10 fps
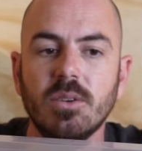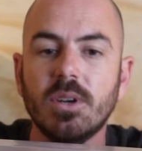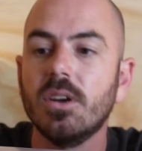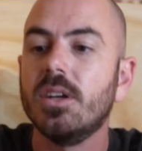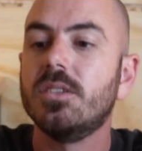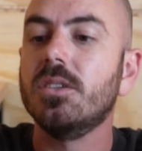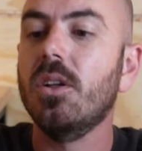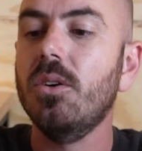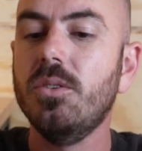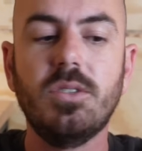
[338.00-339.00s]
We're going to
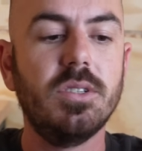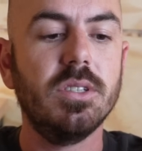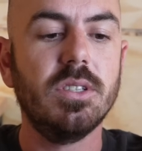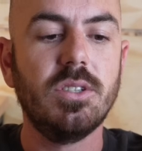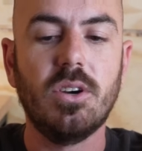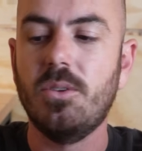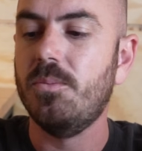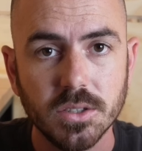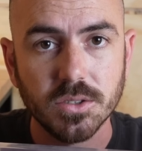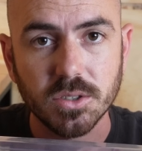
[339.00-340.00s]
close the dome.
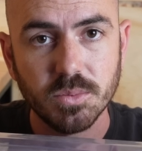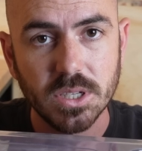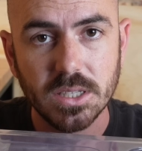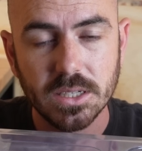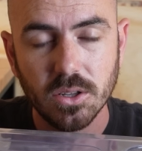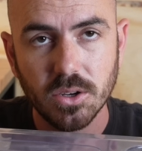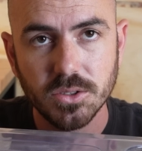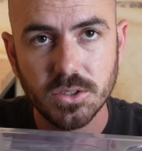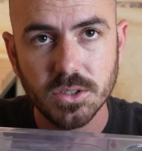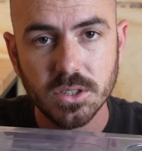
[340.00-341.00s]
So it's completely
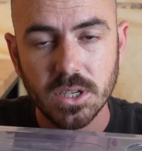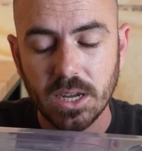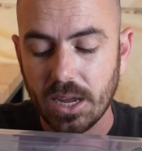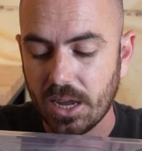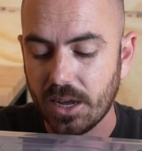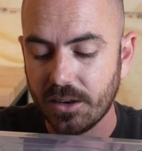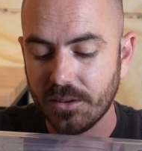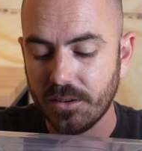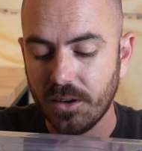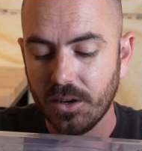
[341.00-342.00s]
closed
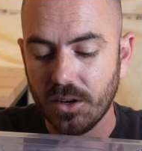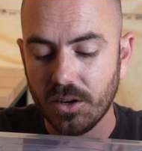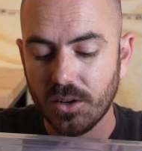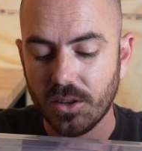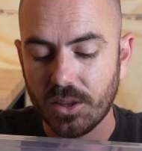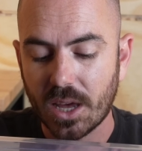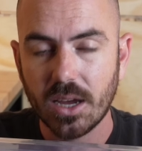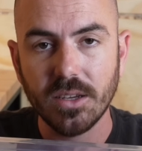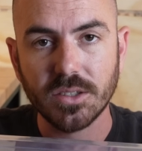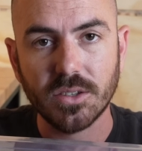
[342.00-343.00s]
and
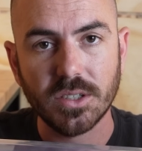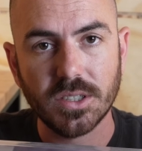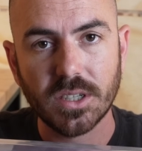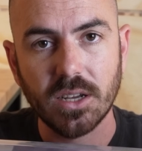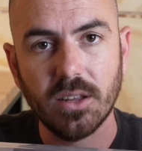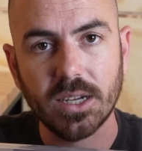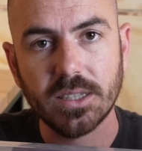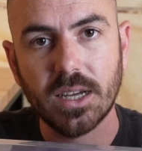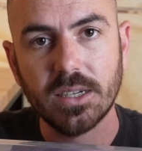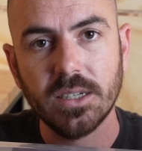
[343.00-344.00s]
that is going to stay like
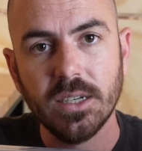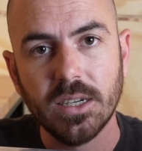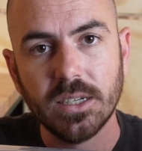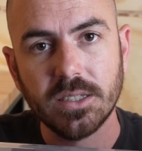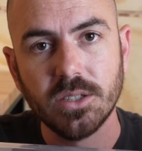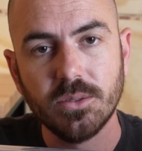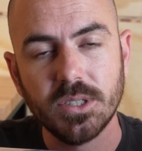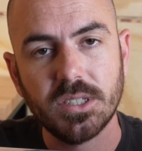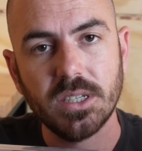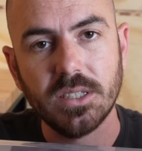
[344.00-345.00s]
that until we
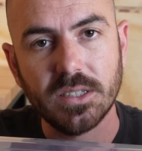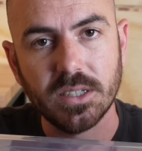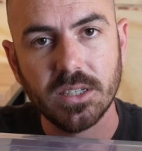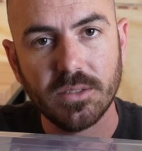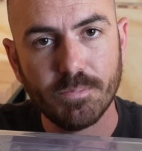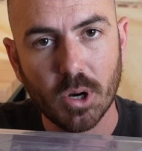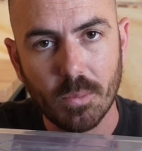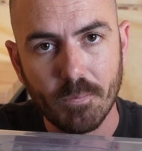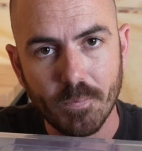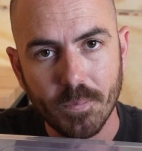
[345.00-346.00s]
see the seeds
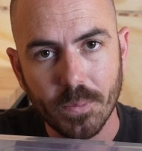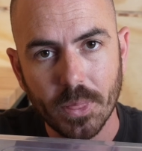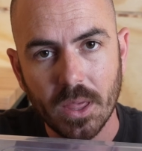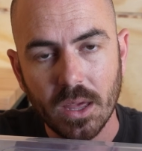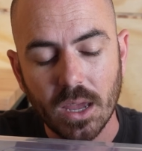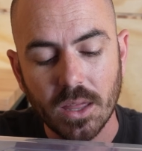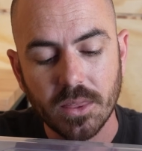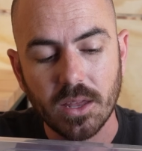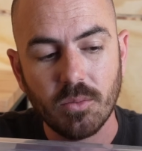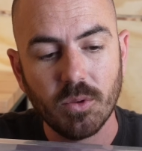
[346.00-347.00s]
pop, and
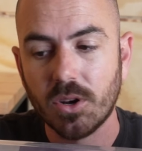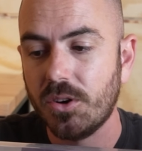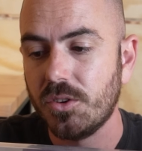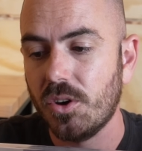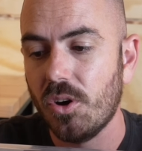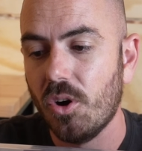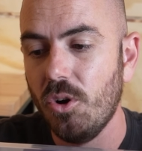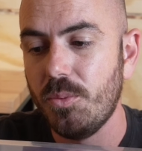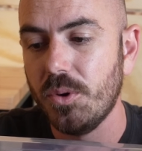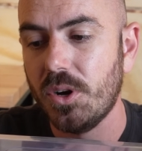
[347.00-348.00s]
then we're going to
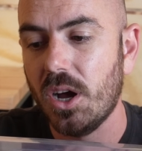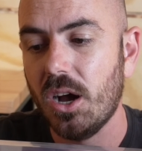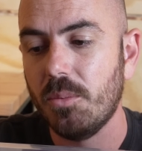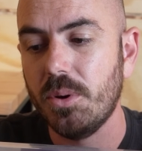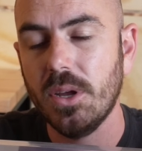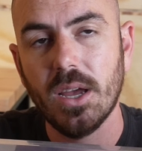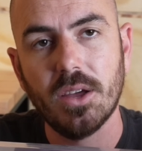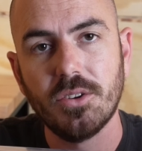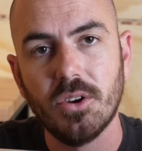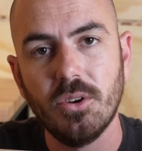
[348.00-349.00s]
open up
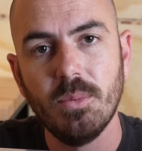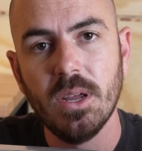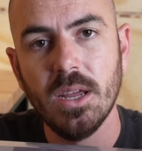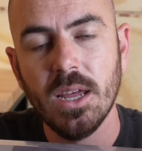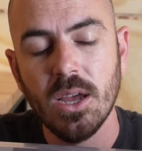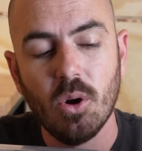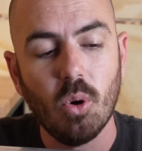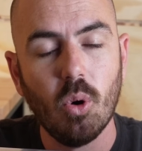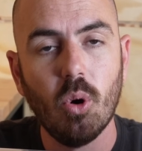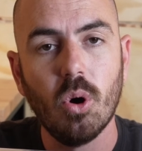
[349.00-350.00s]
our dome
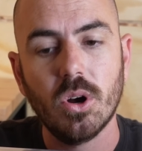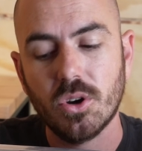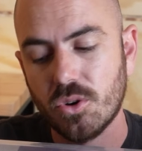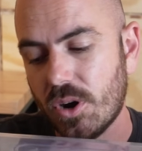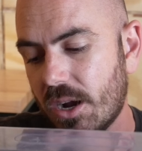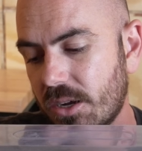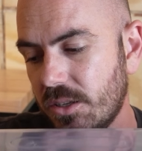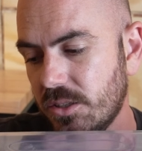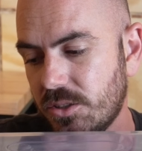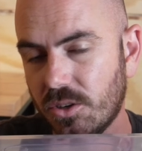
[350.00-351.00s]
or crack
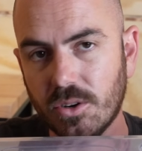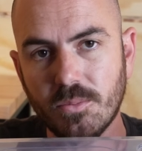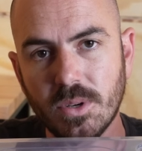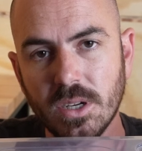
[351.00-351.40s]
the dome.